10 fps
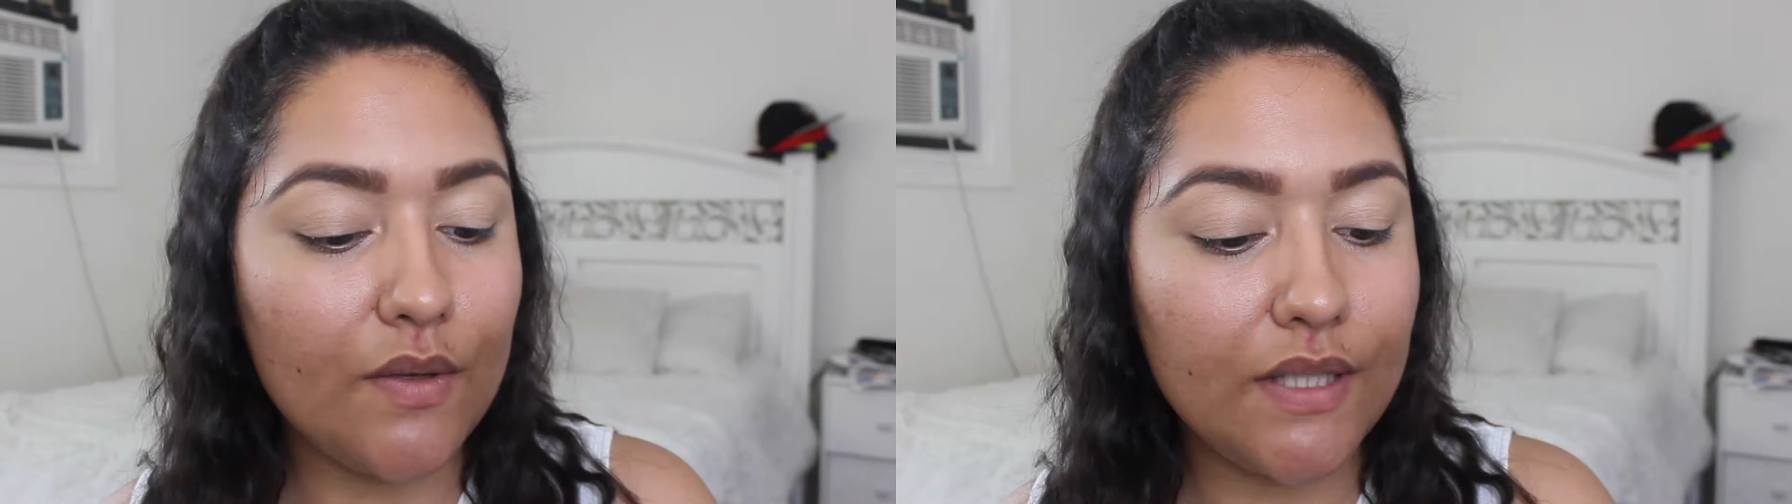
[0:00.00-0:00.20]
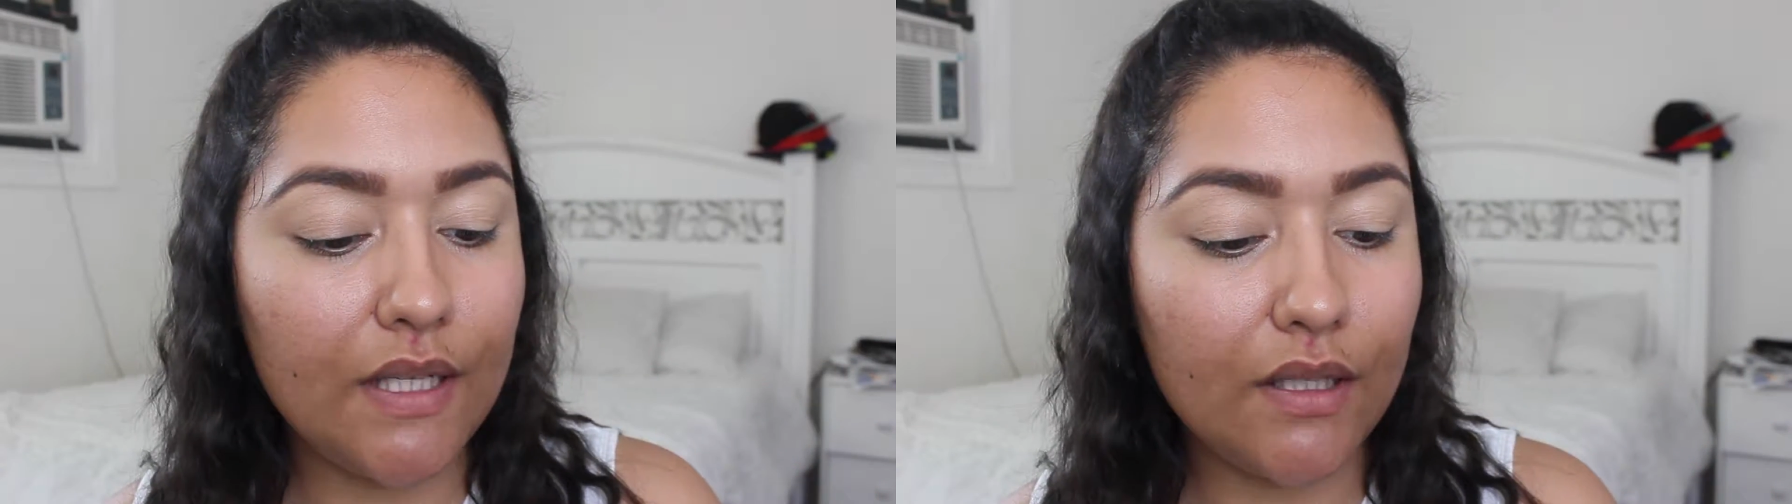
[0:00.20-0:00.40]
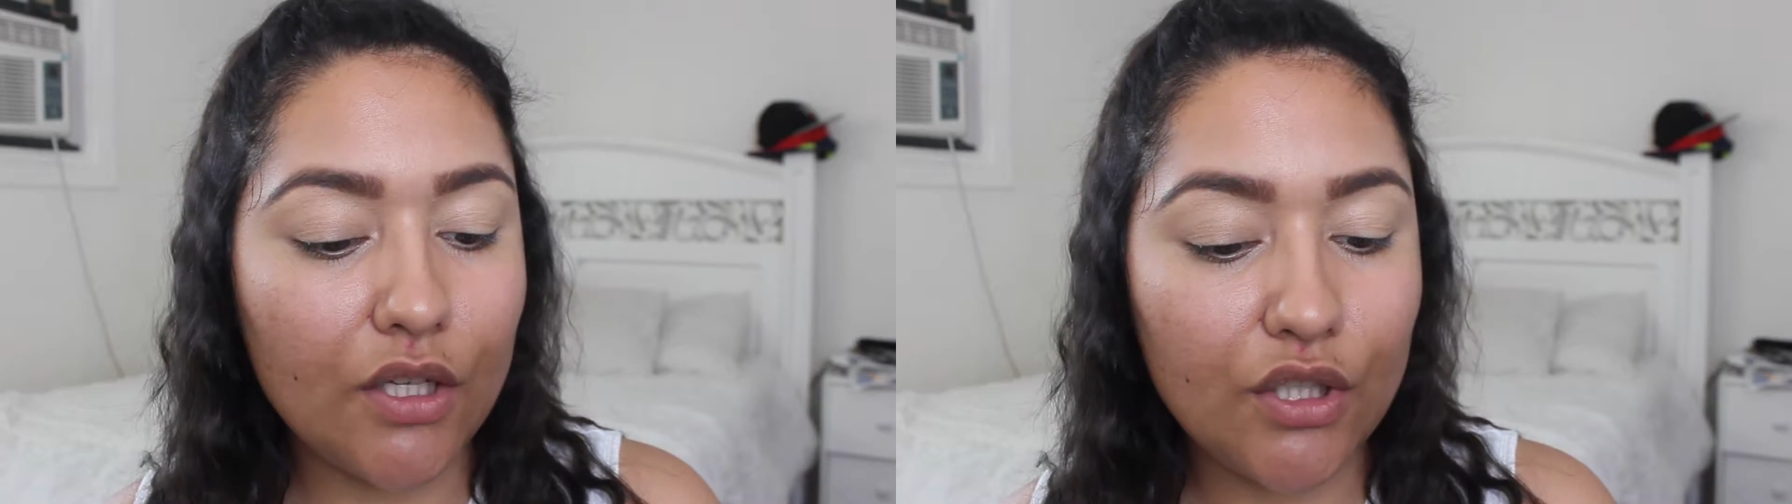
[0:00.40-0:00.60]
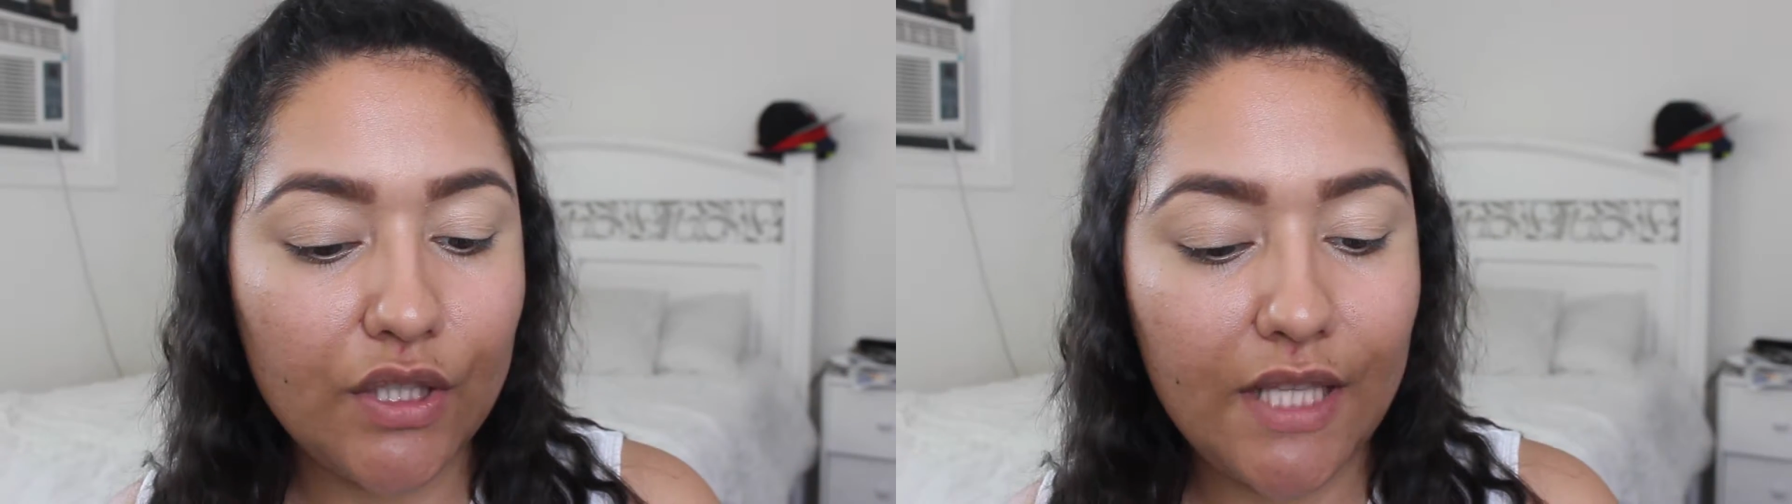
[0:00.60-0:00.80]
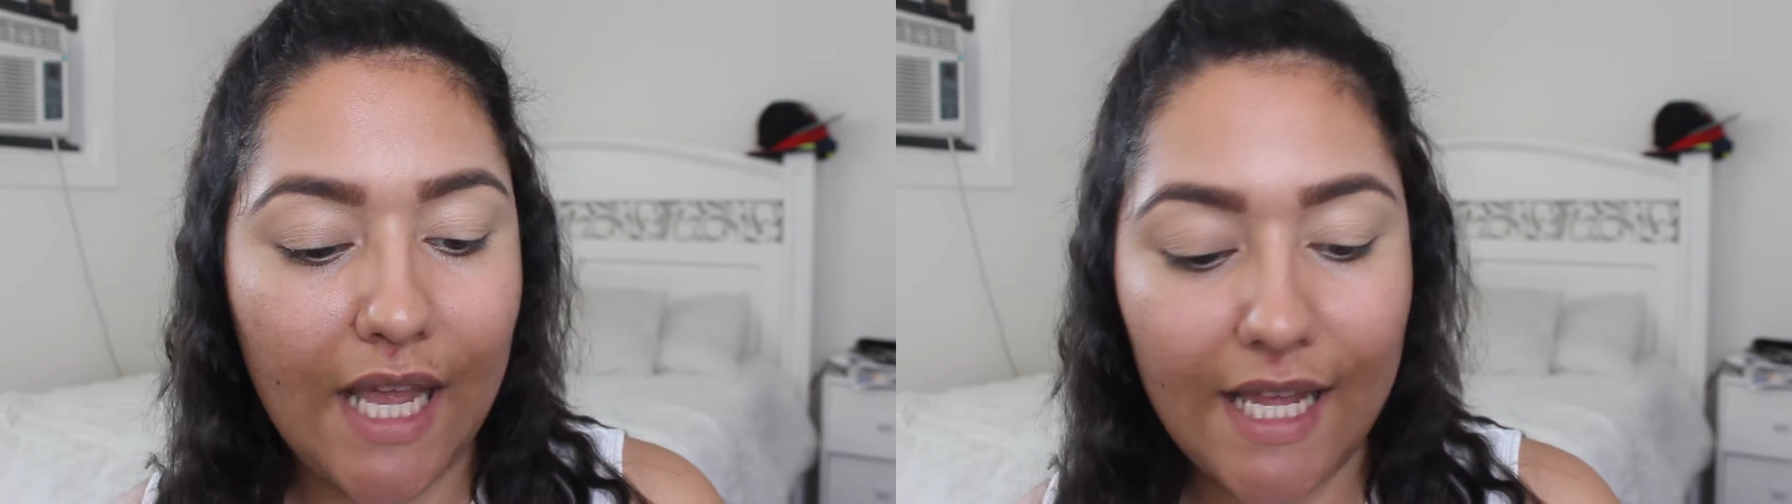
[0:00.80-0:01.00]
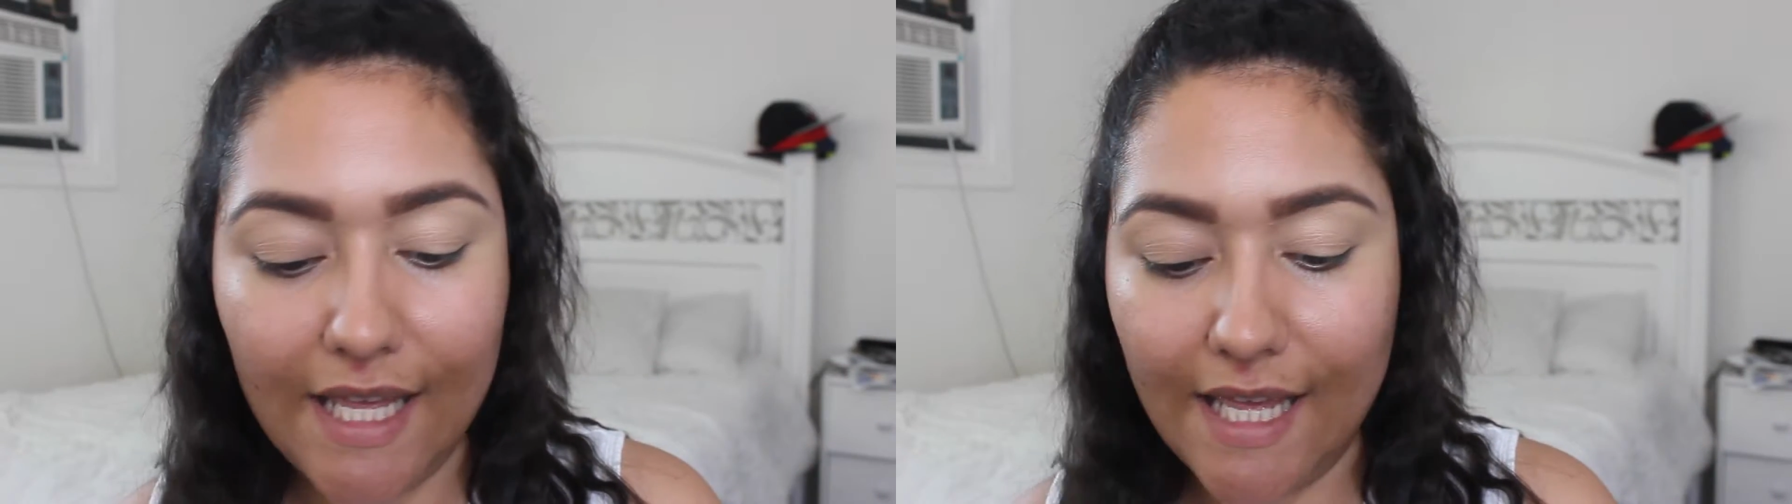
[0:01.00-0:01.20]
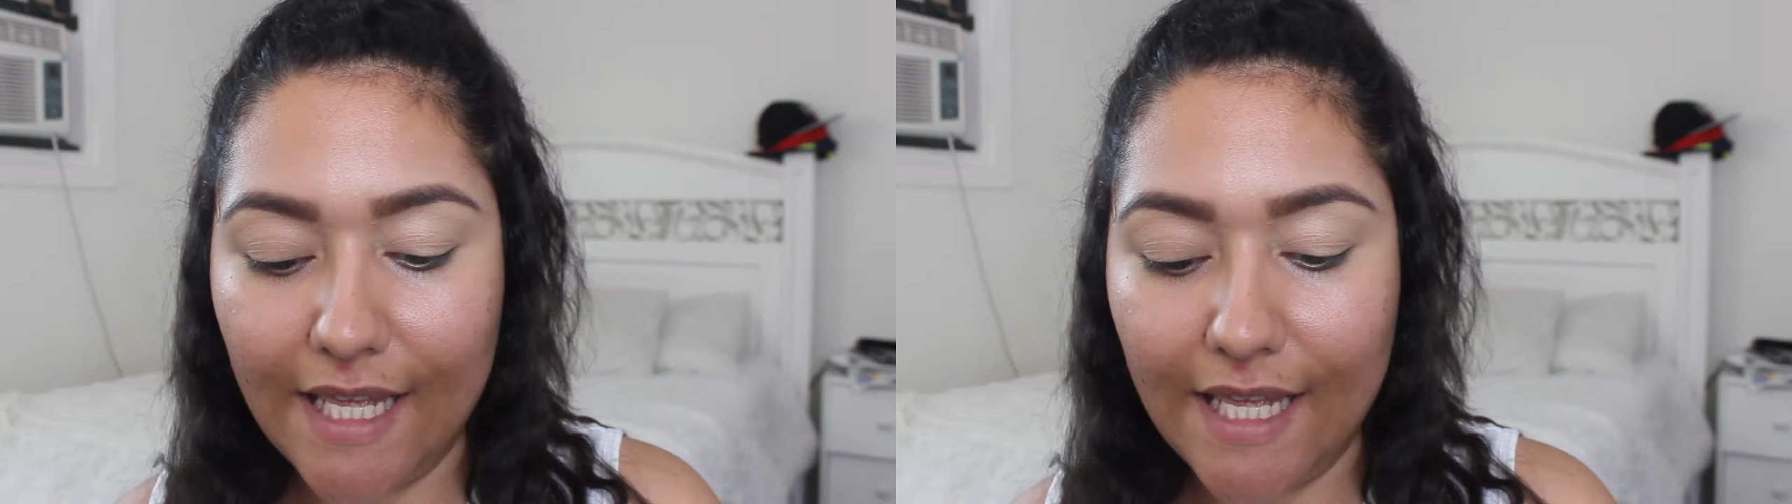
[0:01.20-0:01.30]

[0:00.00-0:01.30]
using today,